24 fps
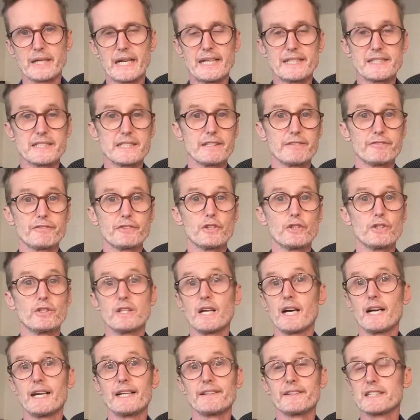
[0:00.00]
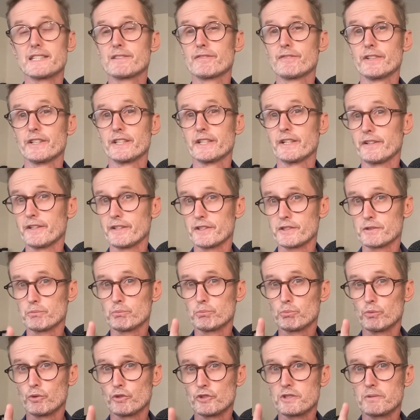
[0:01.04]
And if you like this video and you
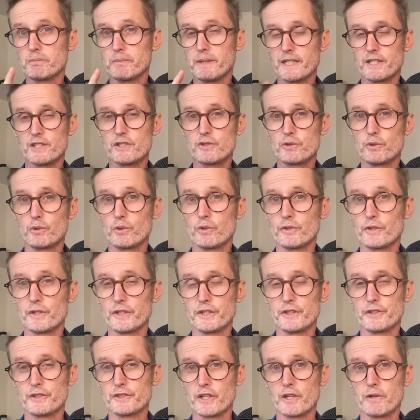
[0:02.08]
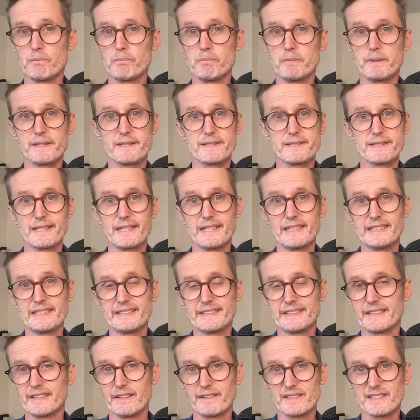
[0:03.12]
want to make sure that you don't miss
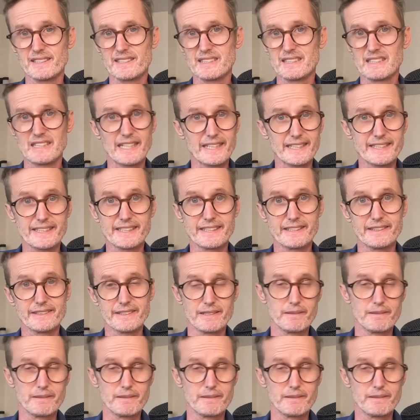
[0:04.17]
any others like it,